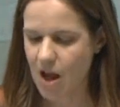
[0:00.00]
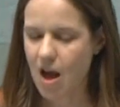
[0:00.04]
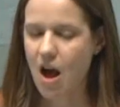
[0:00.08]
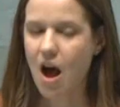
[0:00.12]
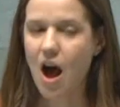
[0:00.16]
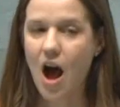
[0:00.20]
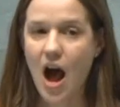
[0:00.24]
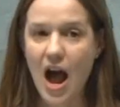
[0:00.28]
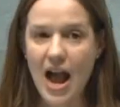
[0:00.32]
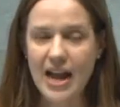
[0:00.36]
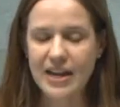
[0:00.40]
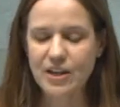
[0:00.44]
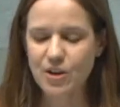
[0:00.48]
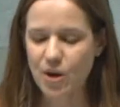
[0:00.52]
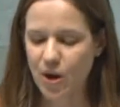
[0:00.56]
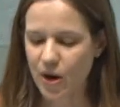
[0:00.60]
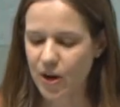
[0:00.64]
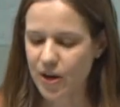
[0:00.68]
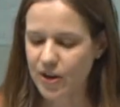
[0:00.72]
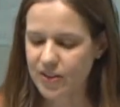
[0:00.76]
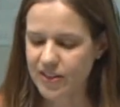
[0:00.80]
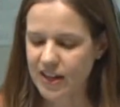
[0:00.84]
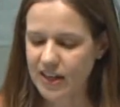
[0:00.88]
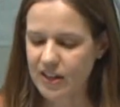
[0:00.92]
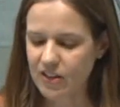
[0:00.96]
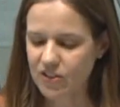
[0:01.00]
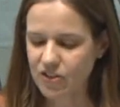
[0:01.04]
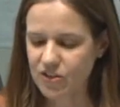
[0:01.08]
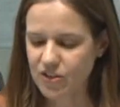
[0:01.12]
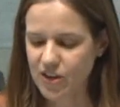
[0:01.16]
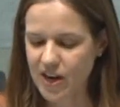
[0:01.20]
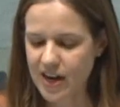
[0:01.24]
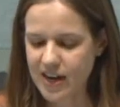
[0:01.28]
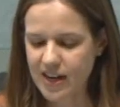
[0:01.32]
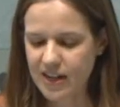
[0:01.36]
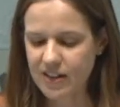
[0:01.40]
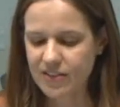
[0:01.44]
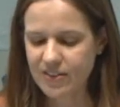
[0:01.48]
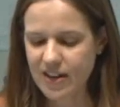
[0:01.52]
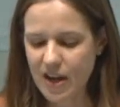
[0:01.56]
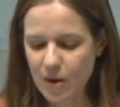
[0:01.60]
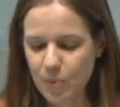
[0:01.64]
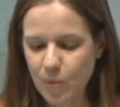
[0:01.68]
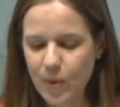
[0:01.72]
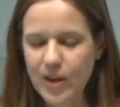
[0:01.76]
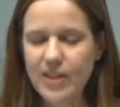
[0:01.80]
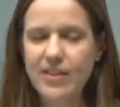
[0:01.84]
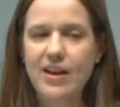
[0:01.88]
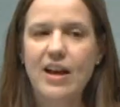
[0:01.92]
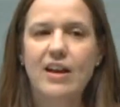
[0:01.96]
I know that Australians are
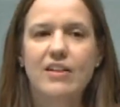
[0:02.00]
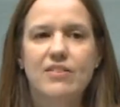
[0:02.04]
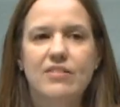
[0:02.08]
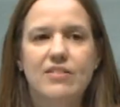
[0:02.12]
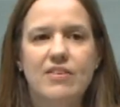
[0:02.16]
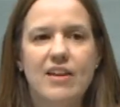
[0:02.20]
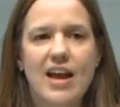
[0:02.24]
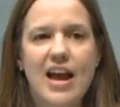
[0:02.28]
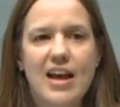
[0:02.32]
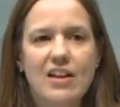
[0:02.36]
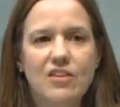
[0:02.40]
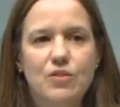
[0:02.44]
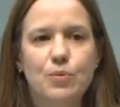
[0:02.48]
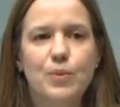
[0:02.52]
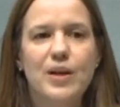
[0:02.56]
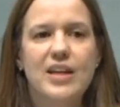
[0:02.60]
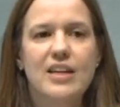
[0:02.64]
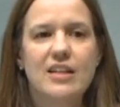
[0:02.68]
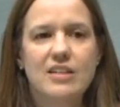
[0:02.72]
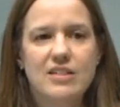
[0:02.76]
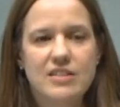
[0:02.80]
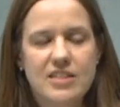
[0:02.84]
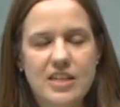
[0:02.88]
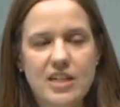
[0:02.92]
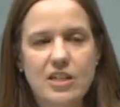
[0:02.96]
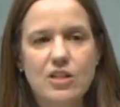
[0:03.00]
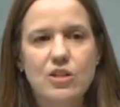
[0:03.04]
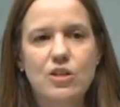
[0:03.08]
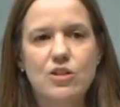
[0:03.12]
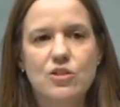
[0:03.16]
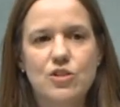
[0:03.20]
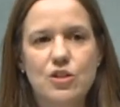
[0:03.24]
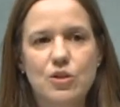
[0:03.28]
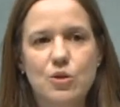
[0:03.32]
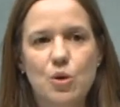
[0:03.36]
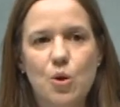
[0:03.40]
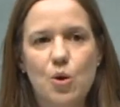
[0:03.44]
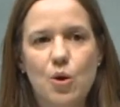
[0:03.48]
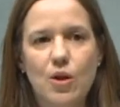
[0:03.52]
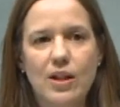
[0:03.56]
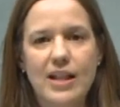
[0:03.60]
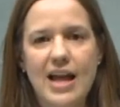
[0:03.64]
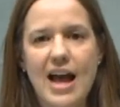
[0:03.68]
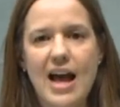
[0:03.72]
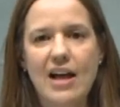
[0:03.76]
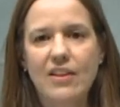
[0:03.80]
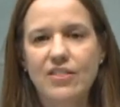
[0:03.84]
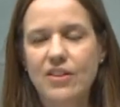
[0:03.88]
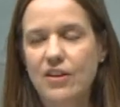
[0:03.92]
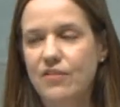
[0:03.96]
with us as we continue to call
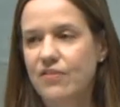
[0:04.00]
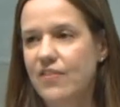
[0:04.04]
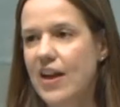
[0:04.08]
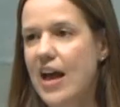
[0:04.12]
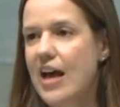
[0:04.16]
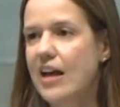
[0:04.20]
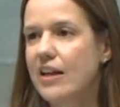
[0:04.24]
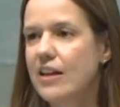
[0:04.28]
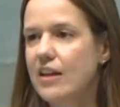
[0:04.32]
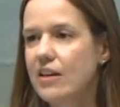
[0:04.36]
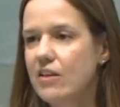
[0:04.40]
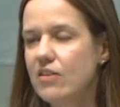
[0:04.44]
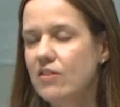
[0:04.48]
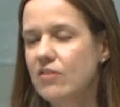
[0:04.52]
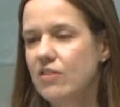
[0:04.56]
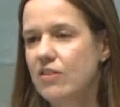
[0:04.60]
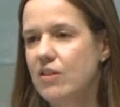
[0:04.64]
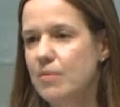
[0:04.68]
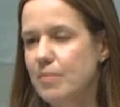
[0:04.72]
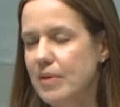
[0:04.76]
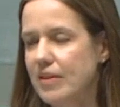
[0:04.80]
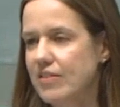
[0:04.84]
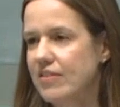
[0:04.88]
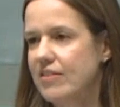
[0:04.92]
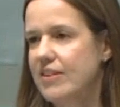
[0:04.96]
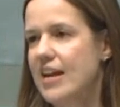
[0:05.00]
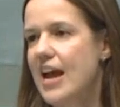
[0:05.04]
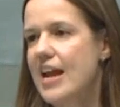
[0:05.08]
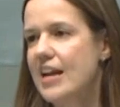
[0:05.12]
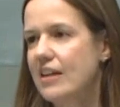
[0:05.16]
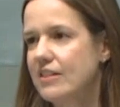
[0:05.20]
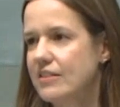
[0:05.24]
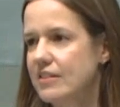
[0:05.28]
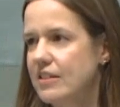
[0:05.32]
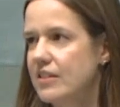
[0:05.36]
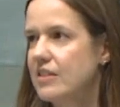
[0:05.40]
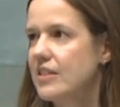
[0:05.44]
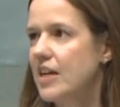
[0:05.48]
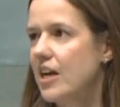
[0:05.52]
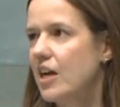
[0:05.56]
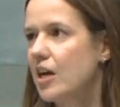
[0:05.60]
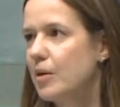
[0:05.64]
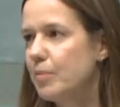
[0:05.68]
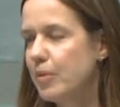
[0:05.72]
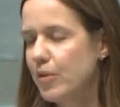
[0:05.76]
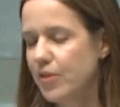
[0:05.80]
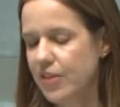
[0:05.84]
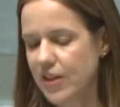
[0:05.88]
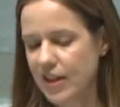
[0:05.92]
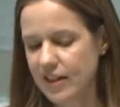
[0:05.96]
out the failures, the mistakes, the
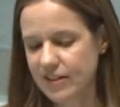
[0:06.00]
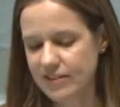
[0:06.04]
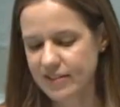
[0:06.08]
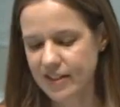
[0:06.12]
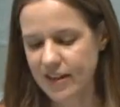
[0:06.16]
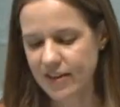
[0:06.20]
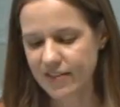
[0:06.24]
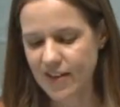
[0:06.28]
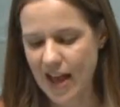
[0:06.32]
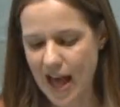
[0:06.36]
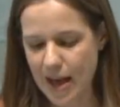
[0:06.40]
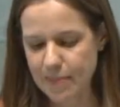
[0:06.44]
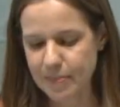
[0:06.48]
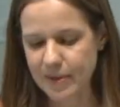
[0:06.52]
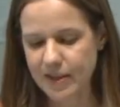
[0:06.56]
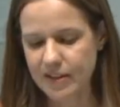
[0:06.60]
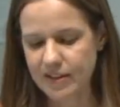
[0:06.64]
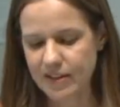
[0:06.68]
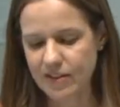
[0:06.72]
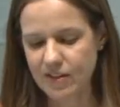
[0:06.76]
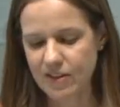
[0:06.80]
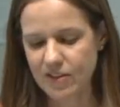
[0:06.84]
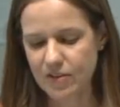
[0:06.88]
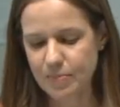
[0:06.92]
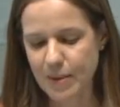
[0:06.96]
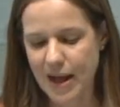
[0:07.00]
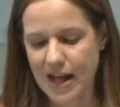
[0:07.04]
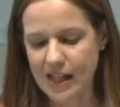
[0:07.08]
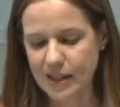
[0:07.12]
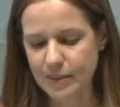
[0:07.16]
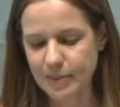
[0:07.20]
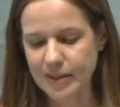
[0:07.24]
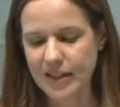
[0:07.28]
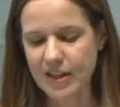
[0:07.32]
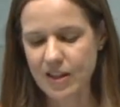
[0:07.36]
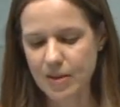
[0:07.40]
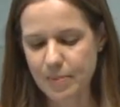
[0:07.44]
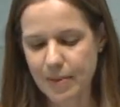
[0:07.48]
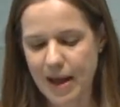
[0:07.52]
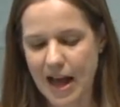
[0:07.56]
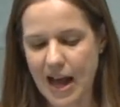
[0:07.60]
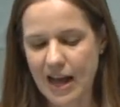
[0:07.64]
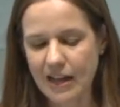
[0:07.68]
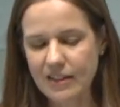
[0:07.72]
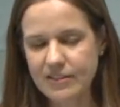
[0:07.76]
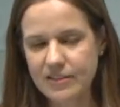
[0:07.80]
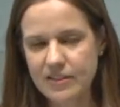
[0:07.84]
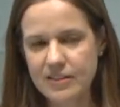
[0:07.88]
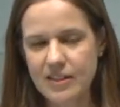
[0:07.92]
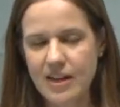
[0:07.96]
terrible things that have happened in this parliament in the
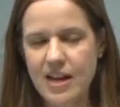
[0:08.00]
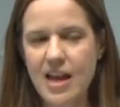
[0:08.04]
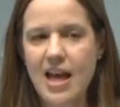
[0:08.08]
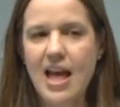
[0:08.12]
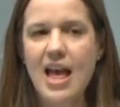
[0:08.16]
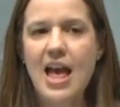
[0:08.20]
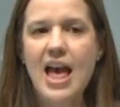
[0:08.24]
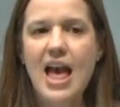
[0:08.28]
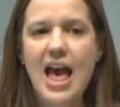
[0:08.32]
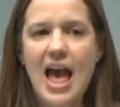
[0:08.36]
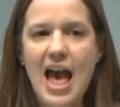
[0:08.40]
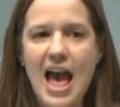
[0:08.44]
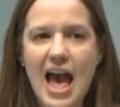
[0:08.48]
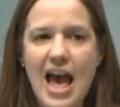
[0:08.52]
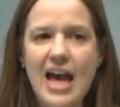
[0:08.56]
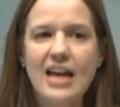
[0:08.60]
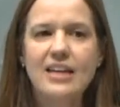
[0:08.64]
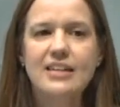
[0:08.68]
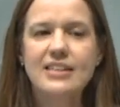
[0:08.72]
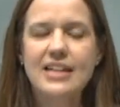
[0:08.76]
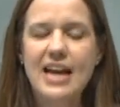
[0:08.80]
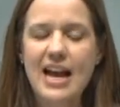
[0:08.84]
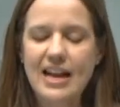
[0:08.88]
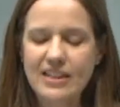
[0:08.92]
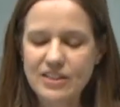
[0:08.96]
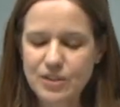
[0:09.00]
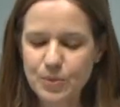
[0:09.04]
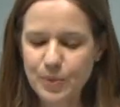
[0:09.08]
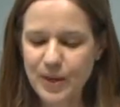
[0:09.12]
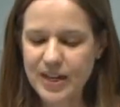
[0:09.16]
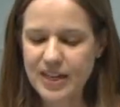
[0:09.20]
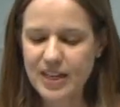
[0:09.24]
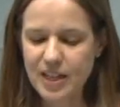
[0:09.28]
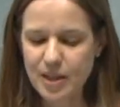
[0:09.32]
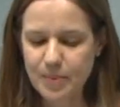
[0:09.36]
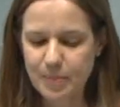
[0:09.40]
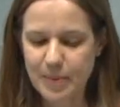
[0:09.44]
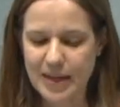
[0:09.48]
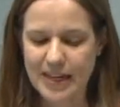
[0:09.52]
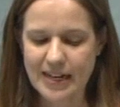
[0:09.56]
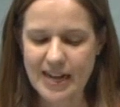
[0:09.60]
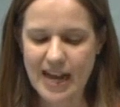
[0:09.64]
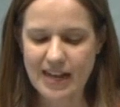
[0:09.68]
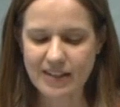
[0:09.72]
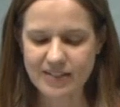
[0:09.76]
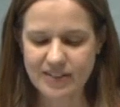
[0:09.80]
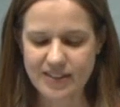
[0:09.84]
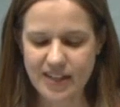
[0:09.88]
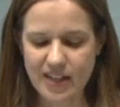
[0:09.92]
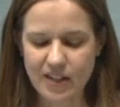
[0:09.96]
past, and as we commit
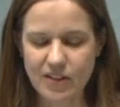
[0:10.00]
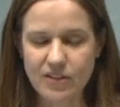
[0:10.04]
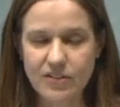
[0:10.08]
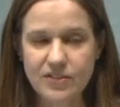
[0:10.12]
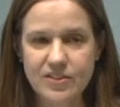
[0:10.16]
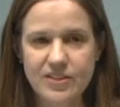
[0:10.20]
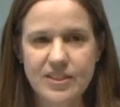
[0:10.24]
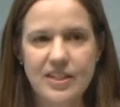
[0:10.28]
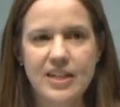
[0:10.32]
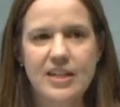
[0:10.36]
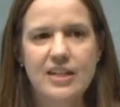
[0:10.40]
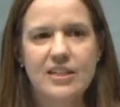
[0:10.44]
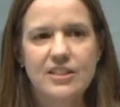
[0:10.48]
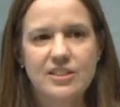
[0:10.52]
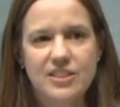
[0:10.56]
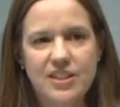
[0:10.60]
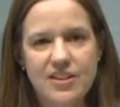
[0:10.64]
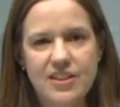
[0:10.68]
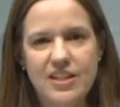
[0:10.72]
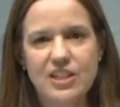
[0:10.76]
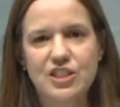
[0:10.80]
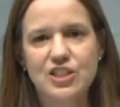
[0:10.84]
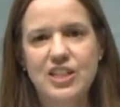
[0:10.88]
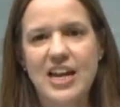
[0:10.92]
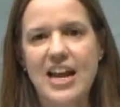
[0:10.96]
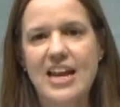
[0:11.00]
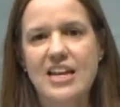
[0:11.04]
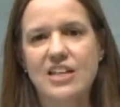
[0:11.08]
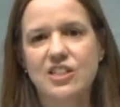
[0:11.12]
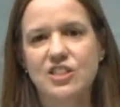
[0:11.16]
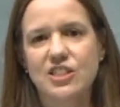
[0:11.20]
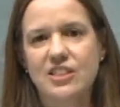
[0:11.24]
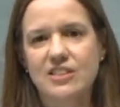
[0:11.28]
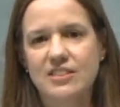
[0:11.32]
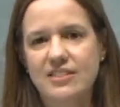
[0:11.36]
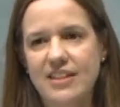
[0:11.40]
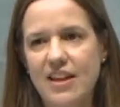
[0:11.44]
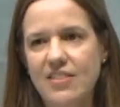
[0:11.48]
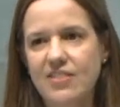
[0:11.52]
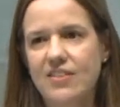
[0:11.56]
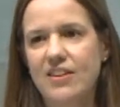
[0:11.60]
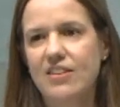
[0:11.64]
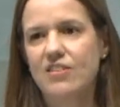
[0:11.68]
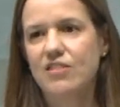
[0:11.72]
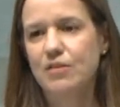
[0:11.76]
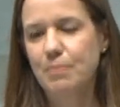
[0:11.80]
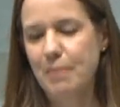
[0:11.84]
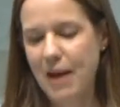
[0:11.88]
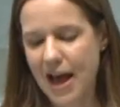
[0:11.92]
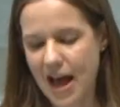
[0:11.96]
ourselves to the changes that
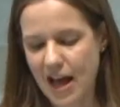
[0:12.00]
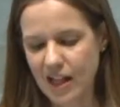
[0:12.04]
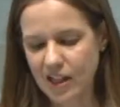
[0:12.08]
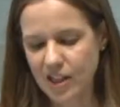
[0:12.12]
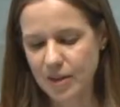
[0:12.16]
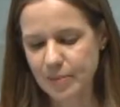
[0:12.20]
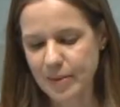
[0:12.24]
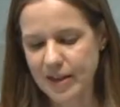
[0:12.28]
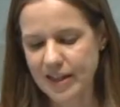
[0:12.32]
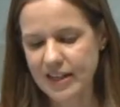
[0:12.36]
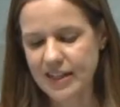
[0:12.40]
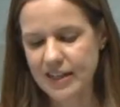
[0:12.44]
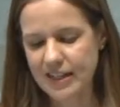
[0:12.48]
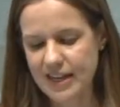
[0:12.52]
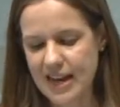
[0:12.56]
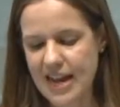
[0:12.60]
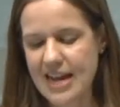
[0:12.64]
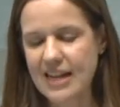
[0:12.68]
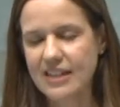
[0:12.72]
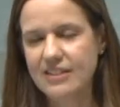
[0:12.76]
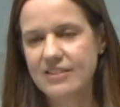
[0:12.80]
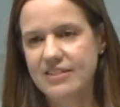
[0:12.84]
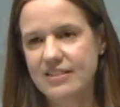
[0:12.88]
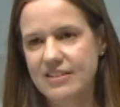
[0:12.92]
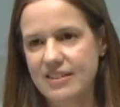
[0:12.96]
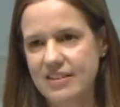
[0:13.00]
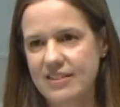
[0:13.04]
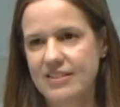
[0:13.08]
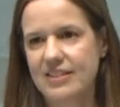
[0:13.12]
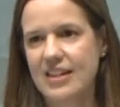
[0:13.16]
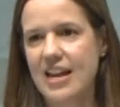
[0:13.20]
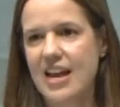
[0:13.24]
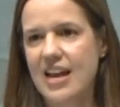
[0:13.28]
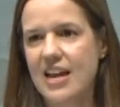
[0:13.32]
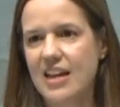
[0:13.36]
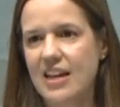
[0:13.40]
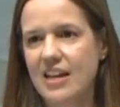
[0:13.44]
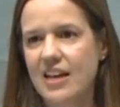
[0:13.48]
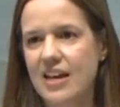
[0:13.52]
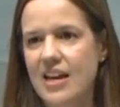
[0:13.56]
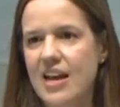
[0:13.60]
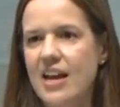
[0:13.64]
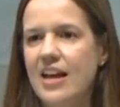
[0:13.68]
this parliament needs to see.